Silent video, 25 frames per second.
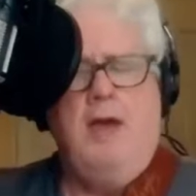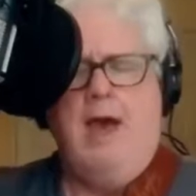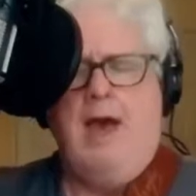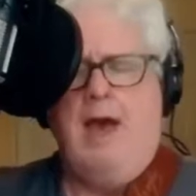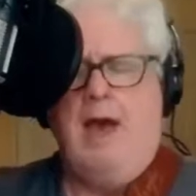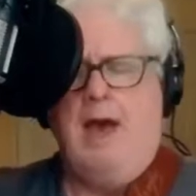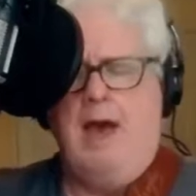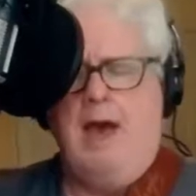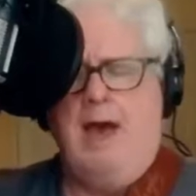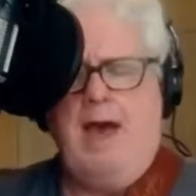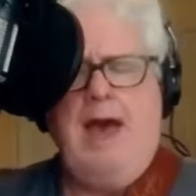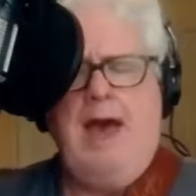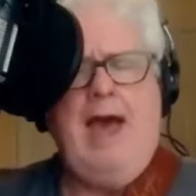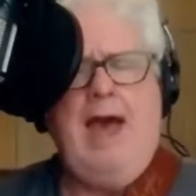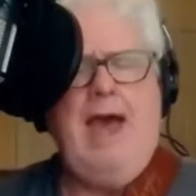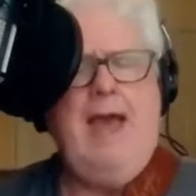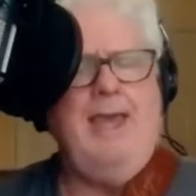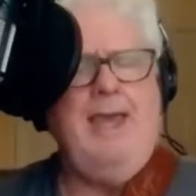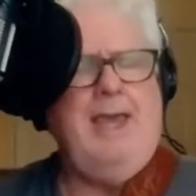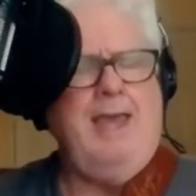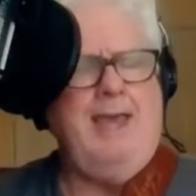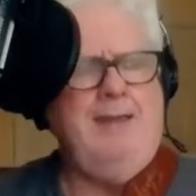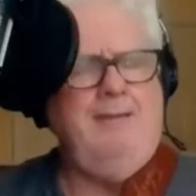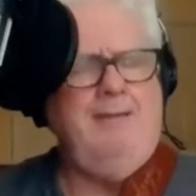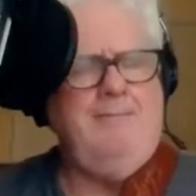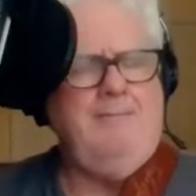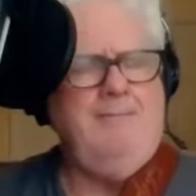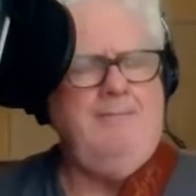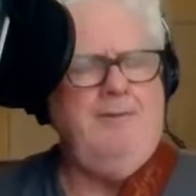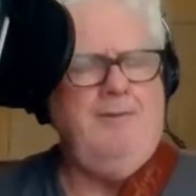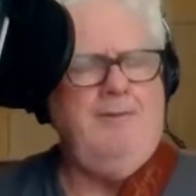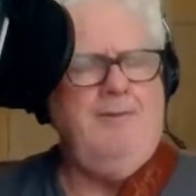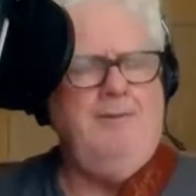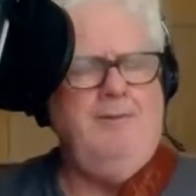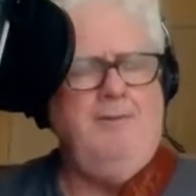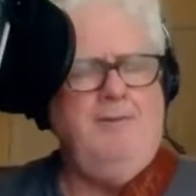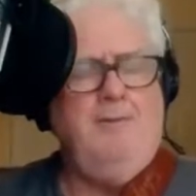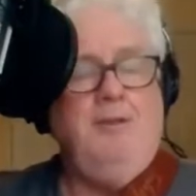I ain't
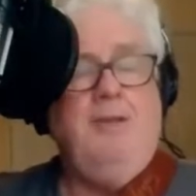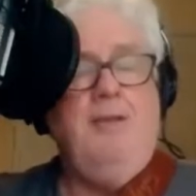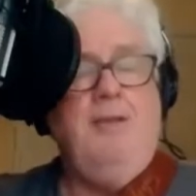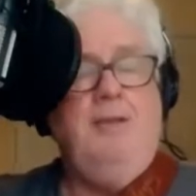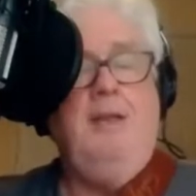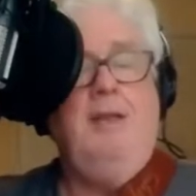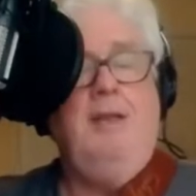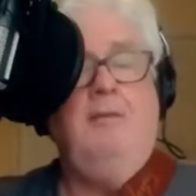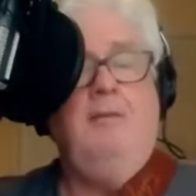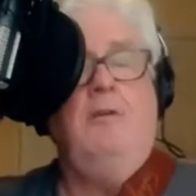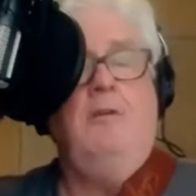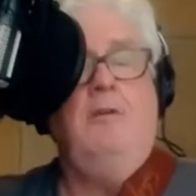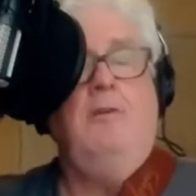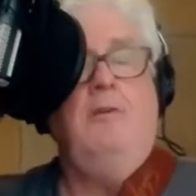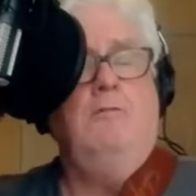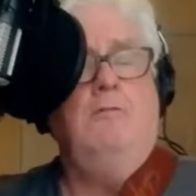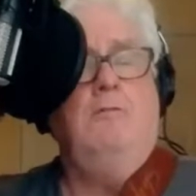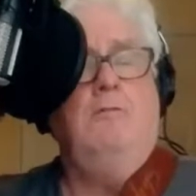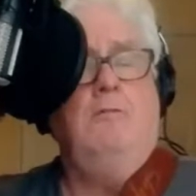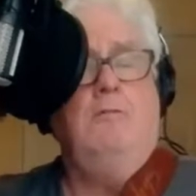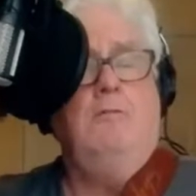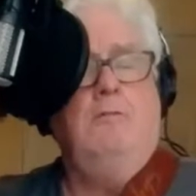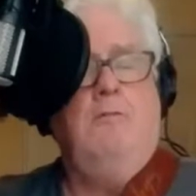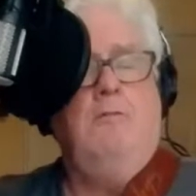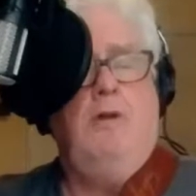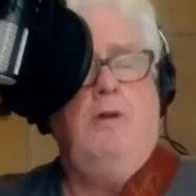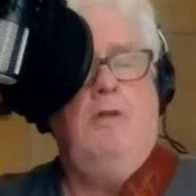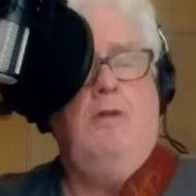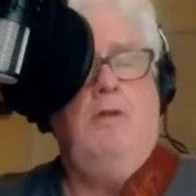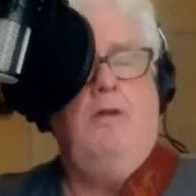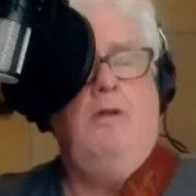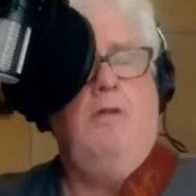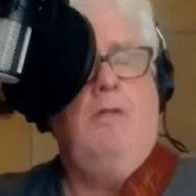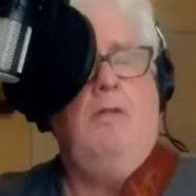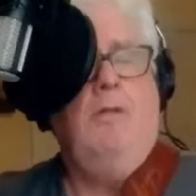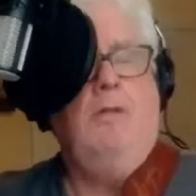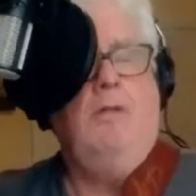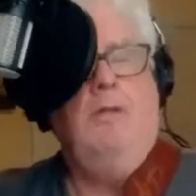no hero,
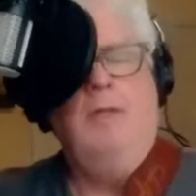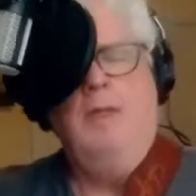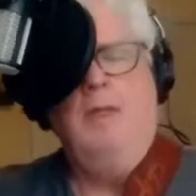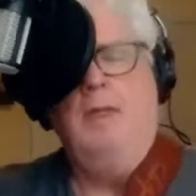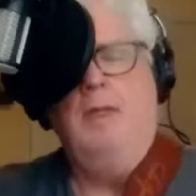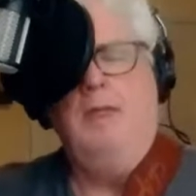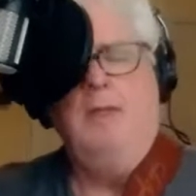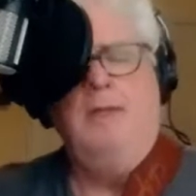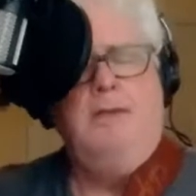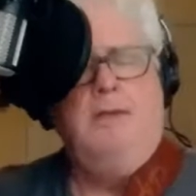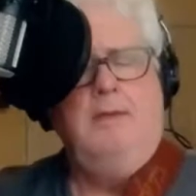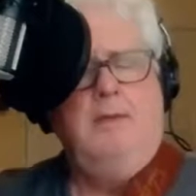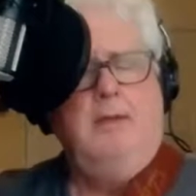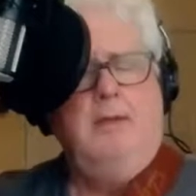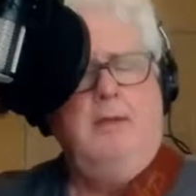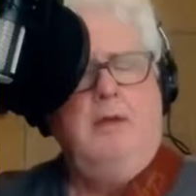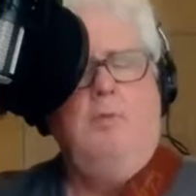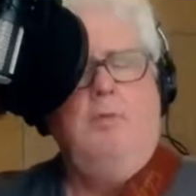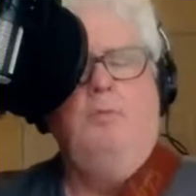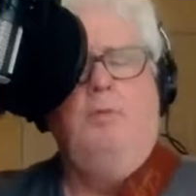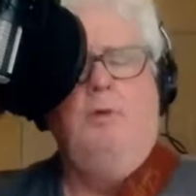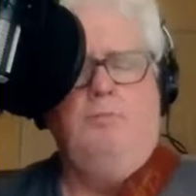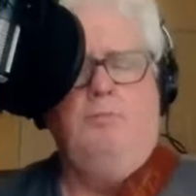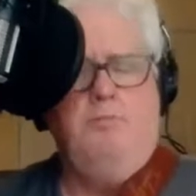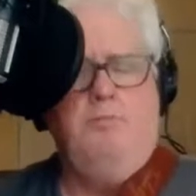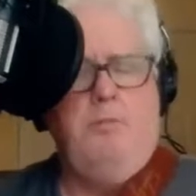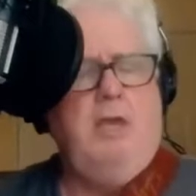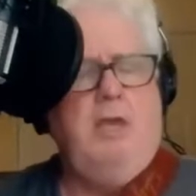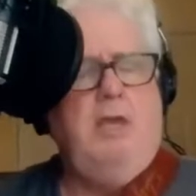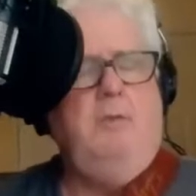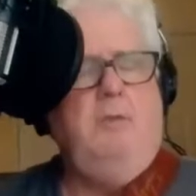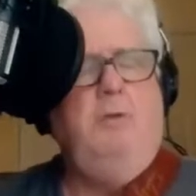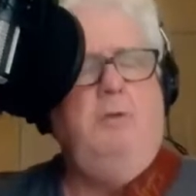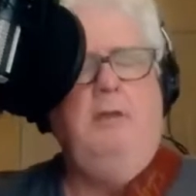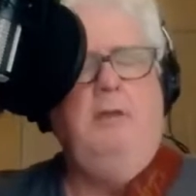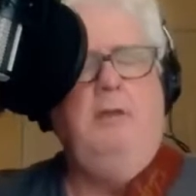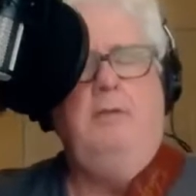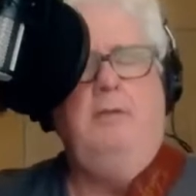but
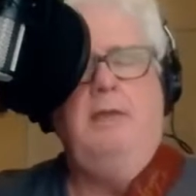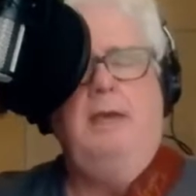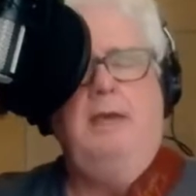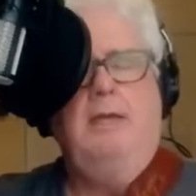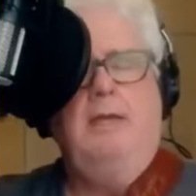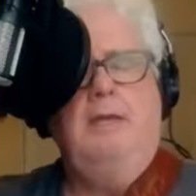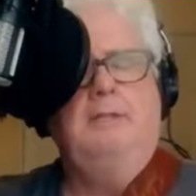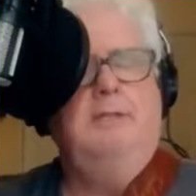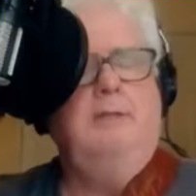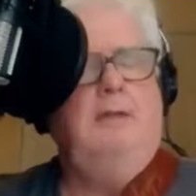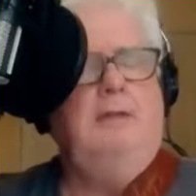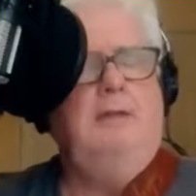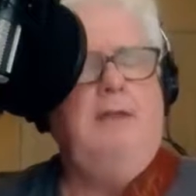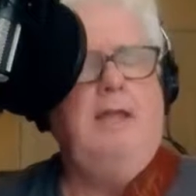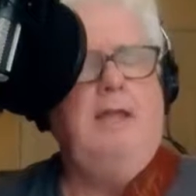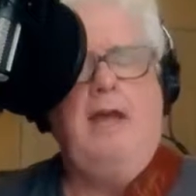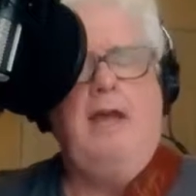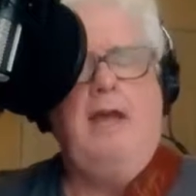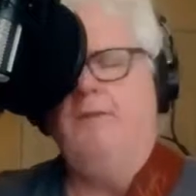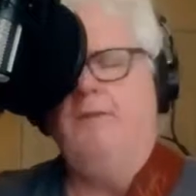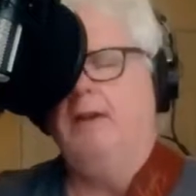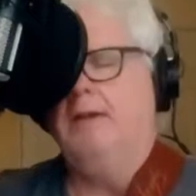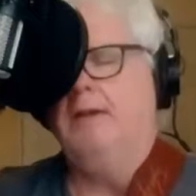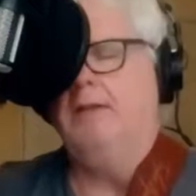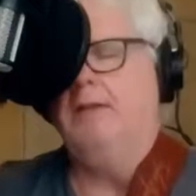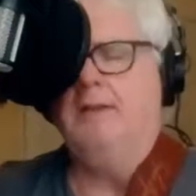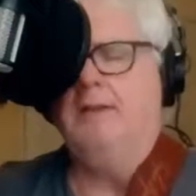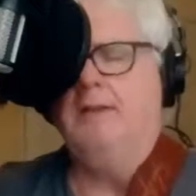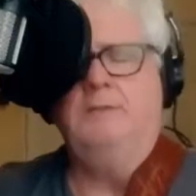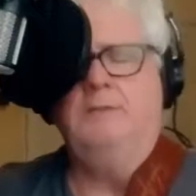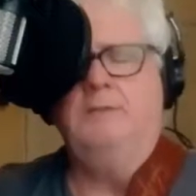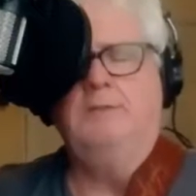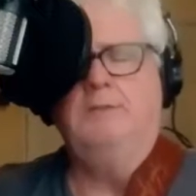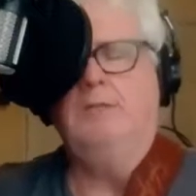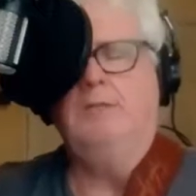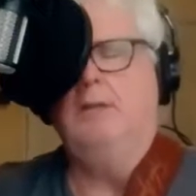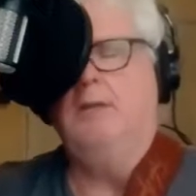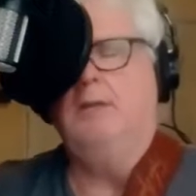maybe there's a life I
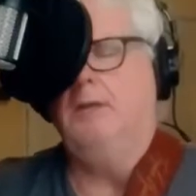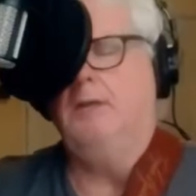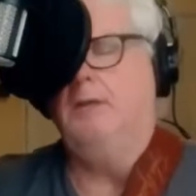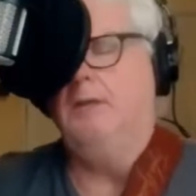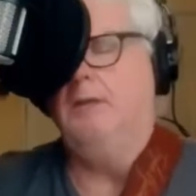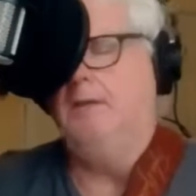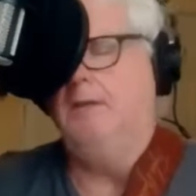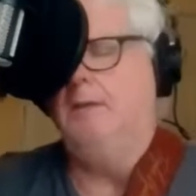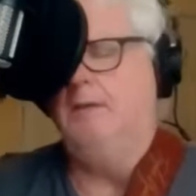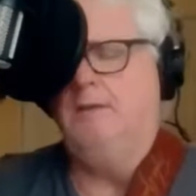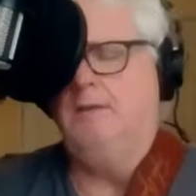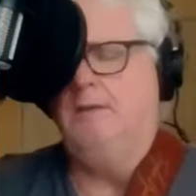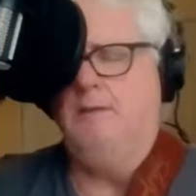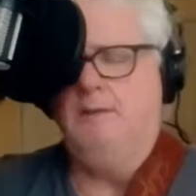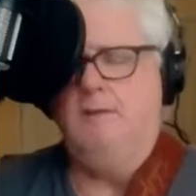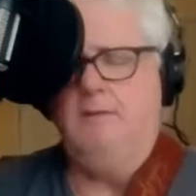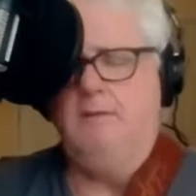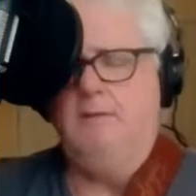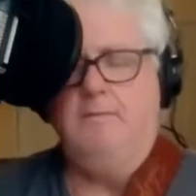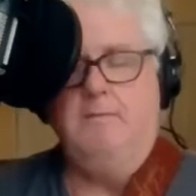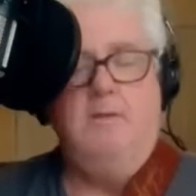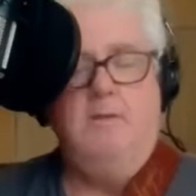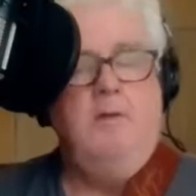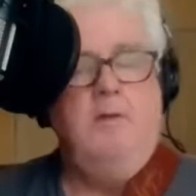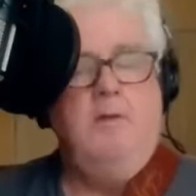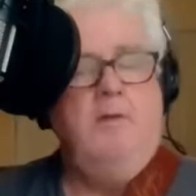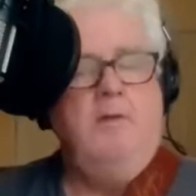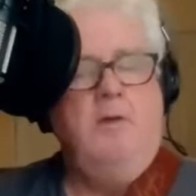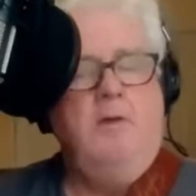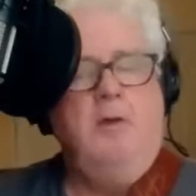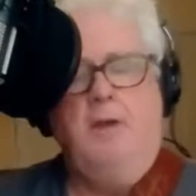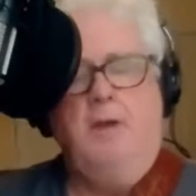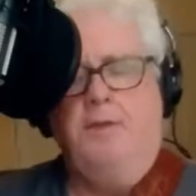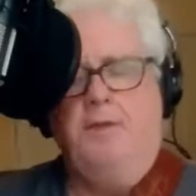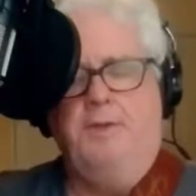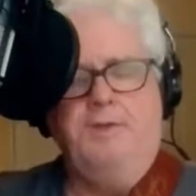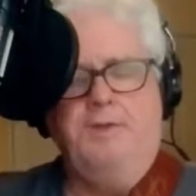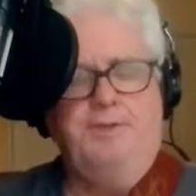can save.
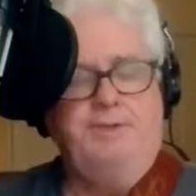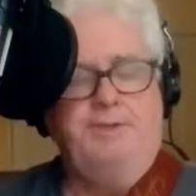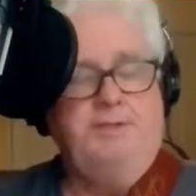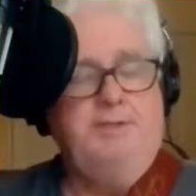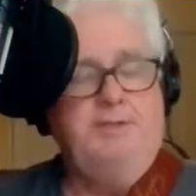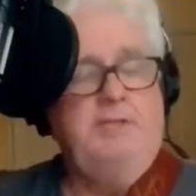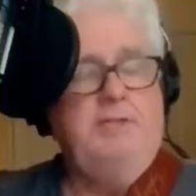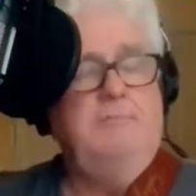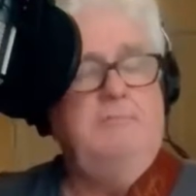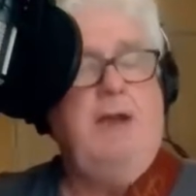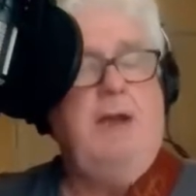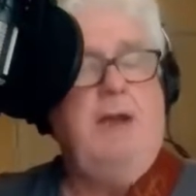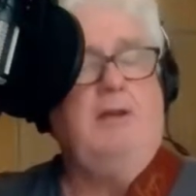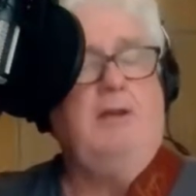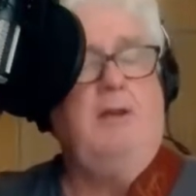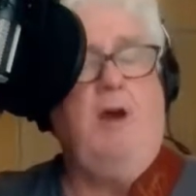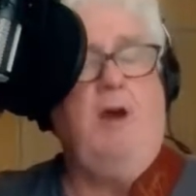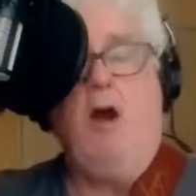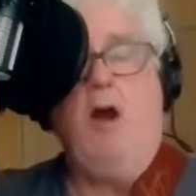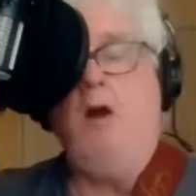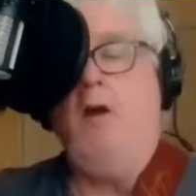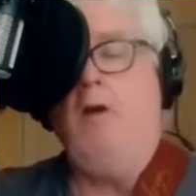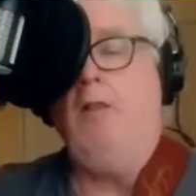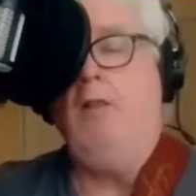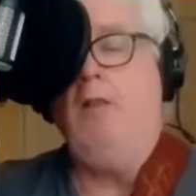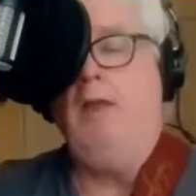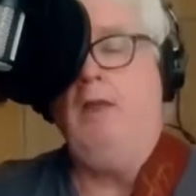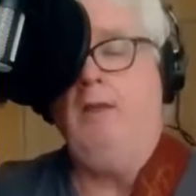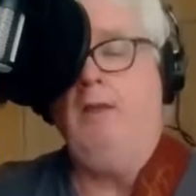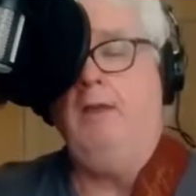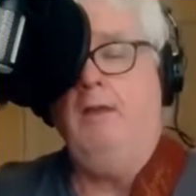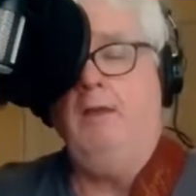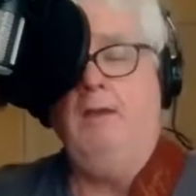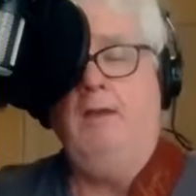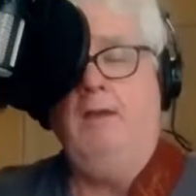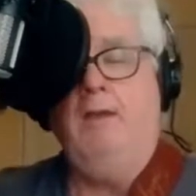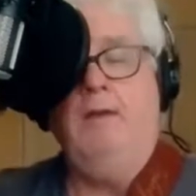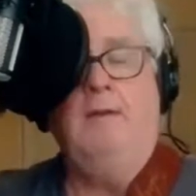This is my
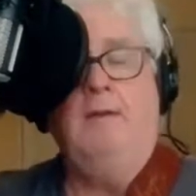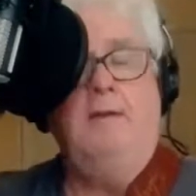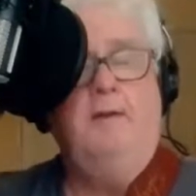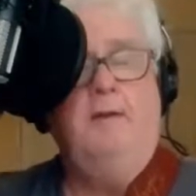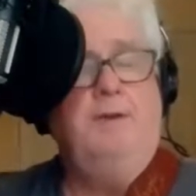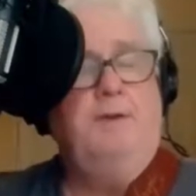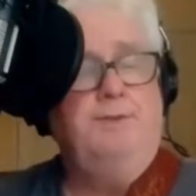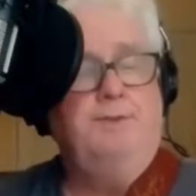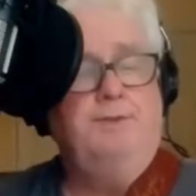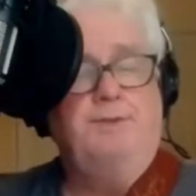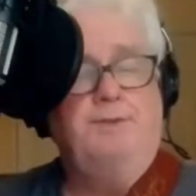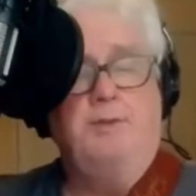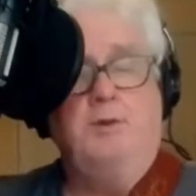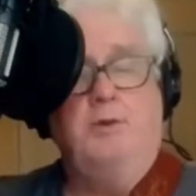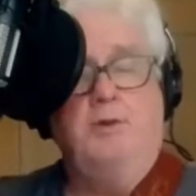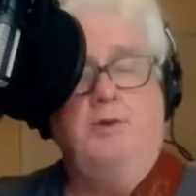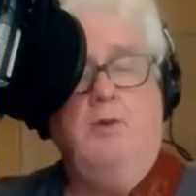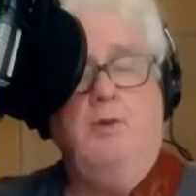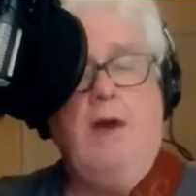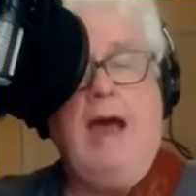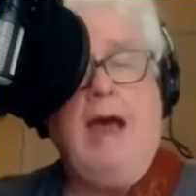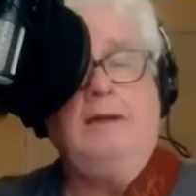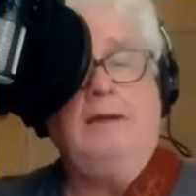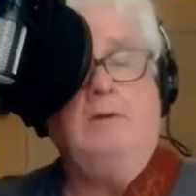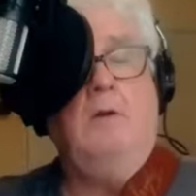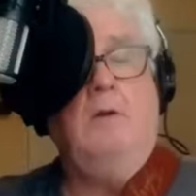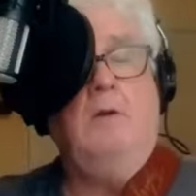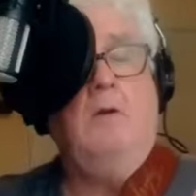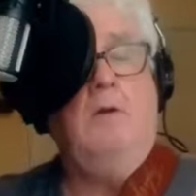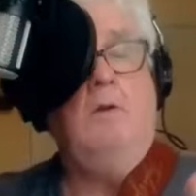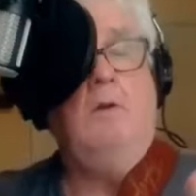calling, so I